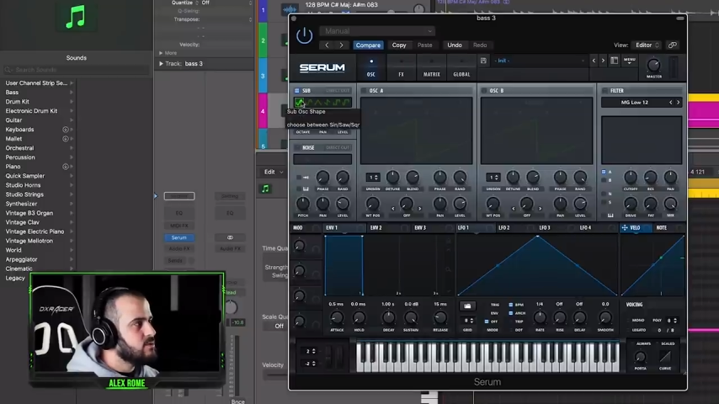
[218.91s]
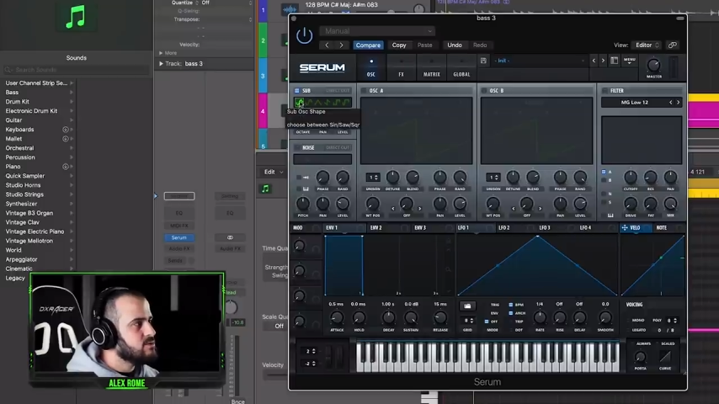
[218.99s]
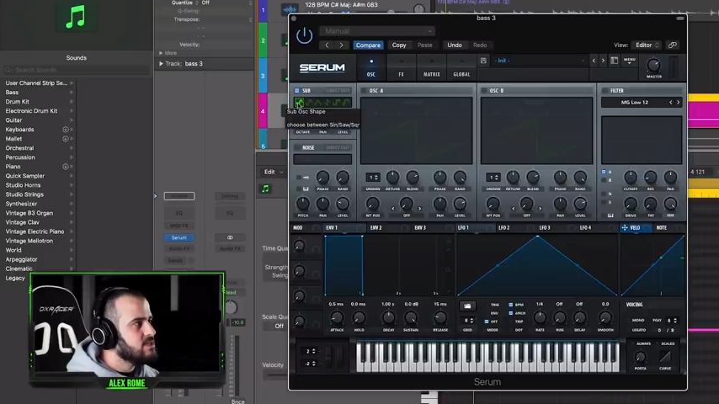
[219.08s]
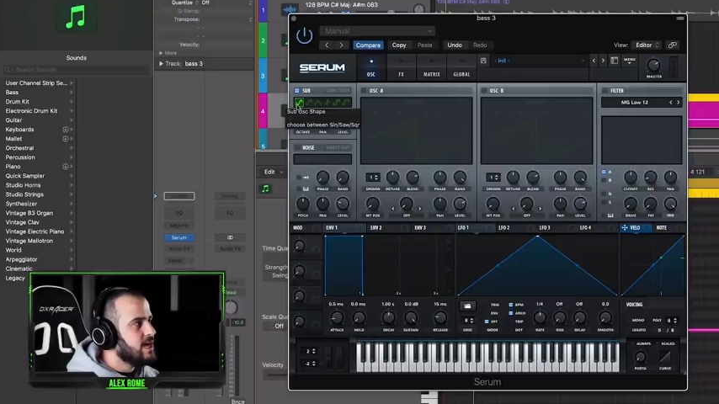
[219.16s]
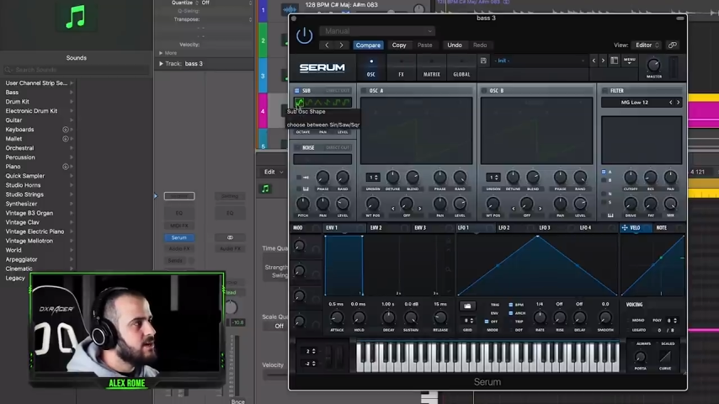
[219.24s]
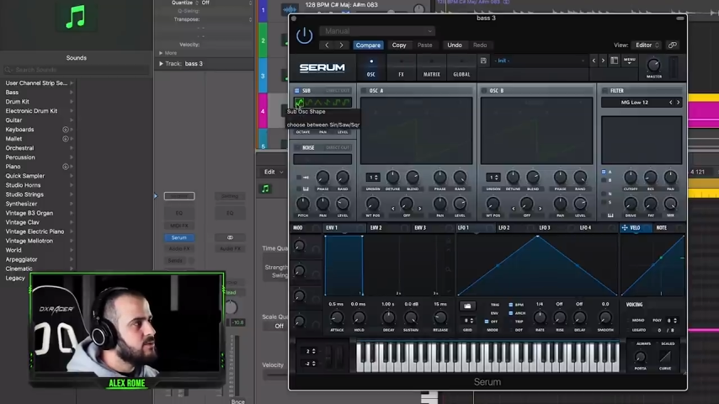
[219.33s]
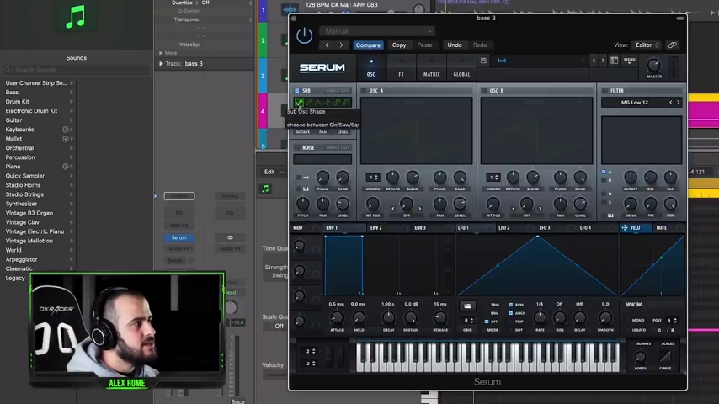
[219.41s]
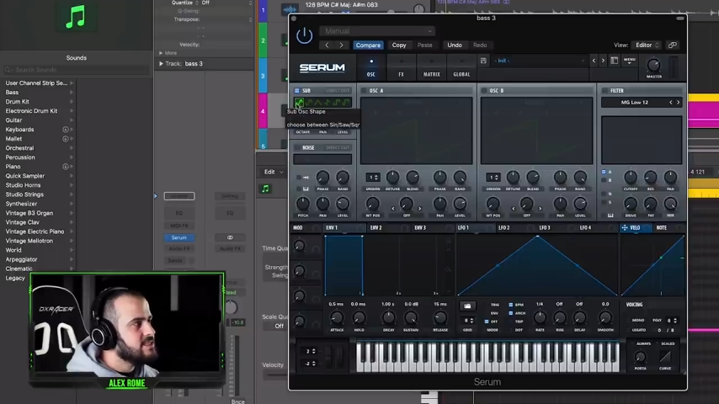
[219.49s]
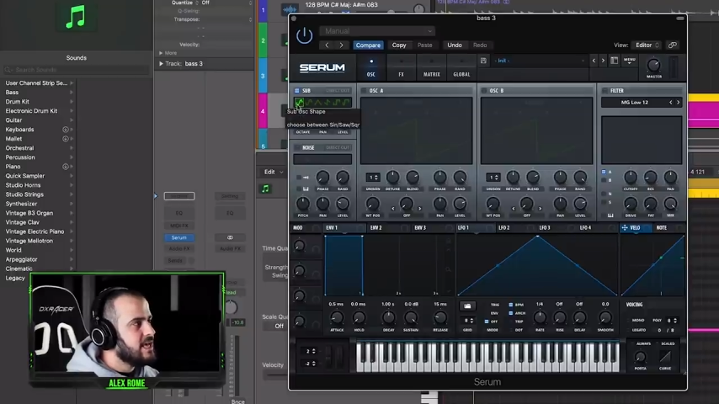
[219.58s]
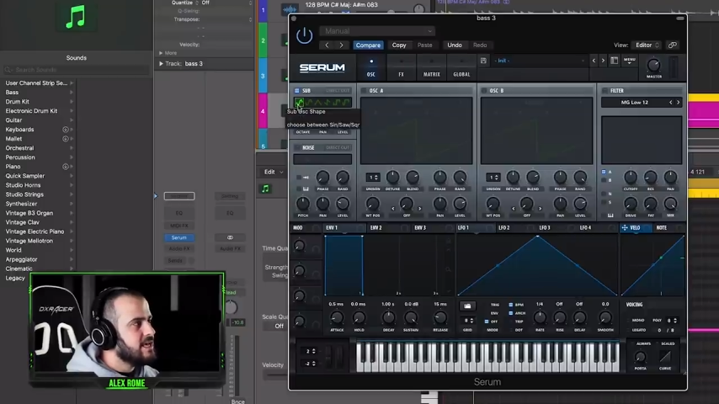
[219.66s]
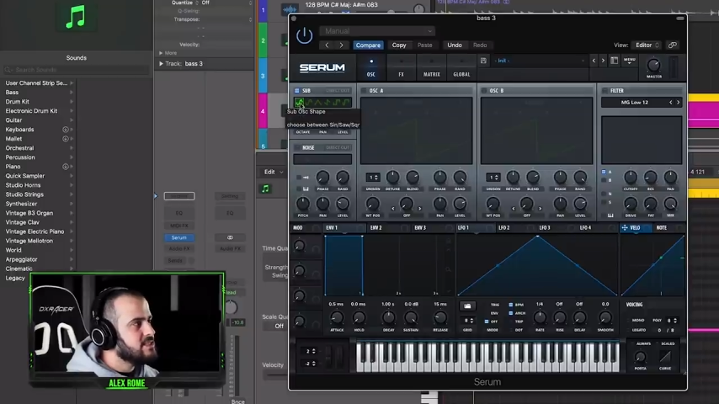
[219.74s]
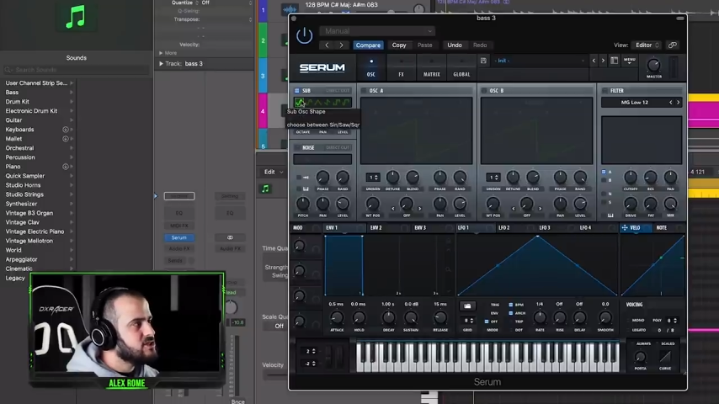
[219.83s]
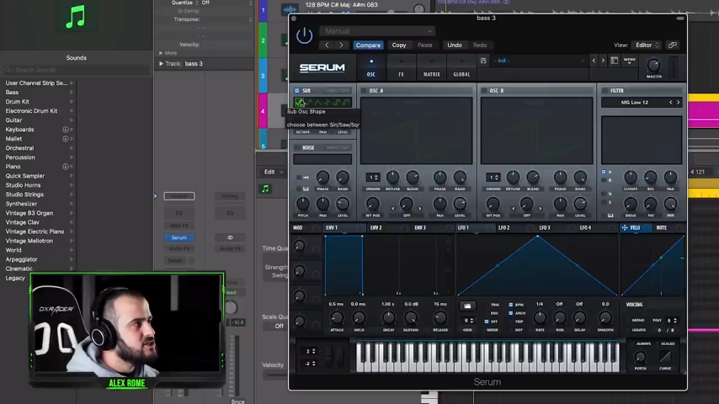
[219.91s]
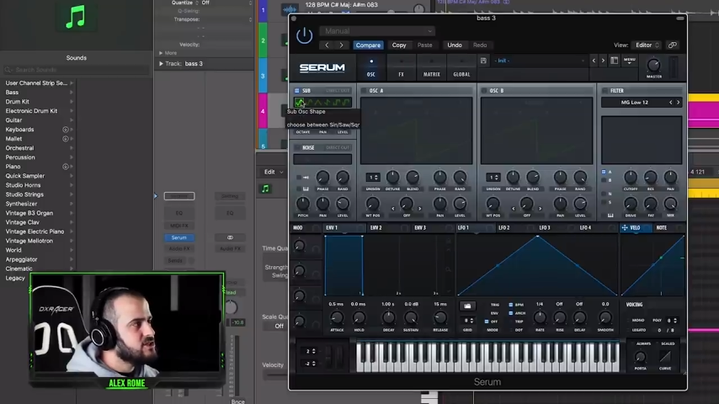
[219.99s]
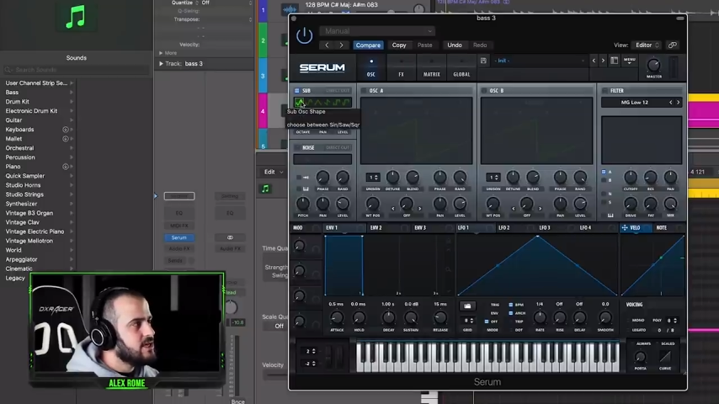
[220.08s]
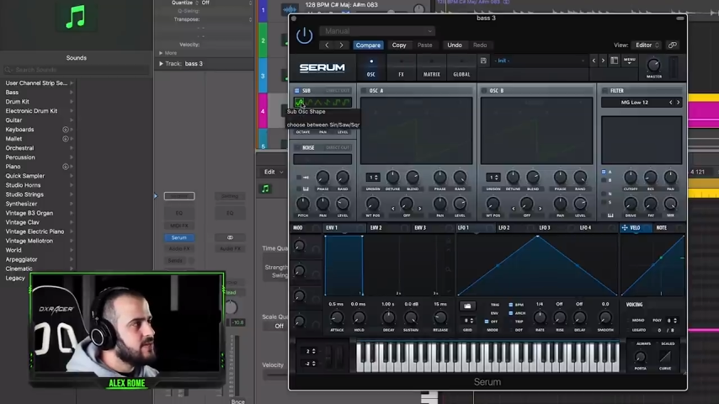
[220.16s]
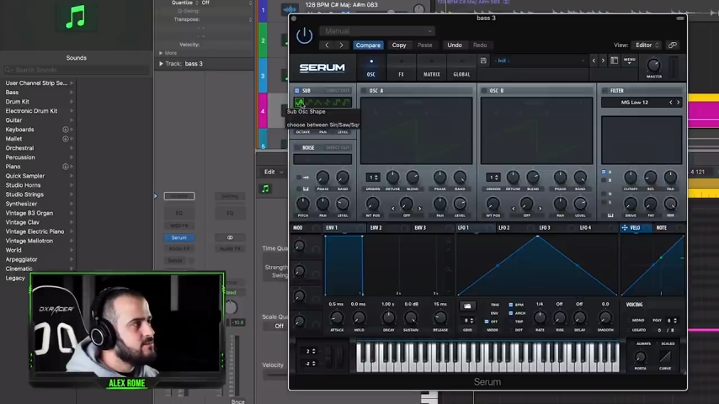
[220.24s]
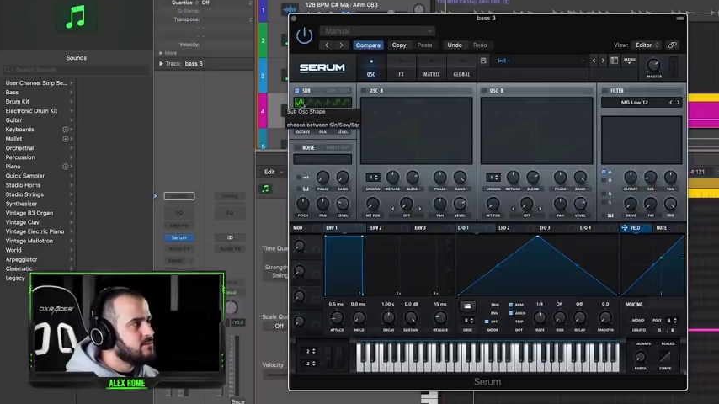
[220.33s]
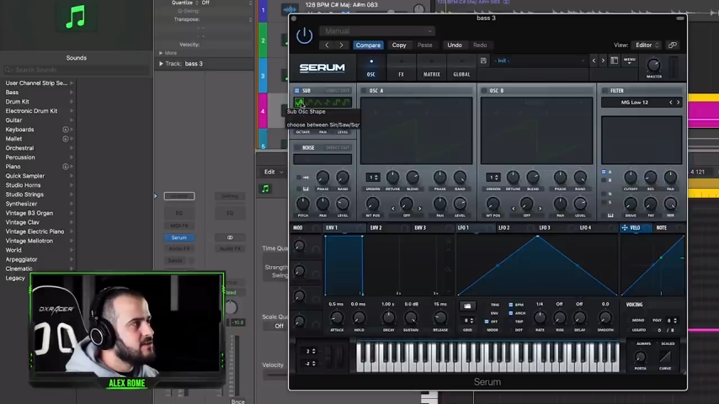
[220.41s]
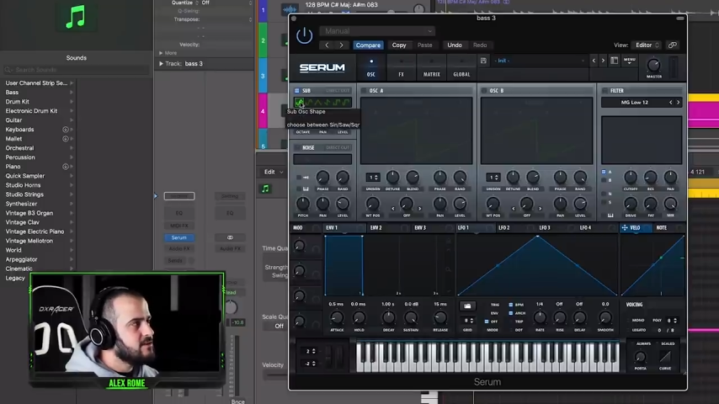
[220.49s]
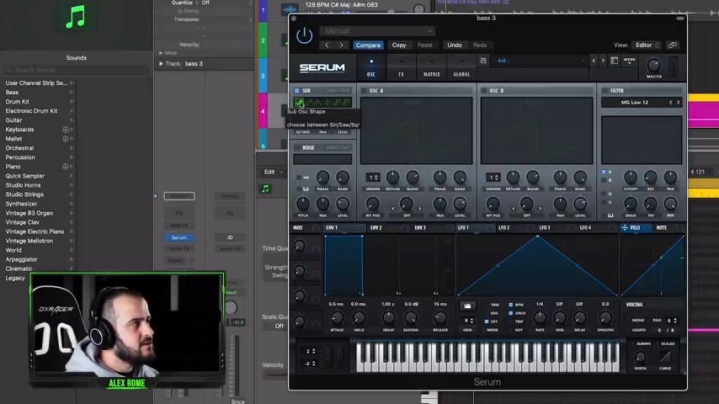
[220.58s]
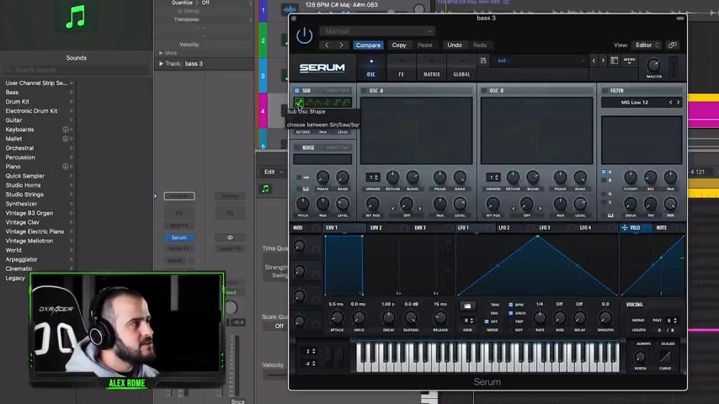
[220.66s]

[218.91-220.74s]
those sideways S-shaped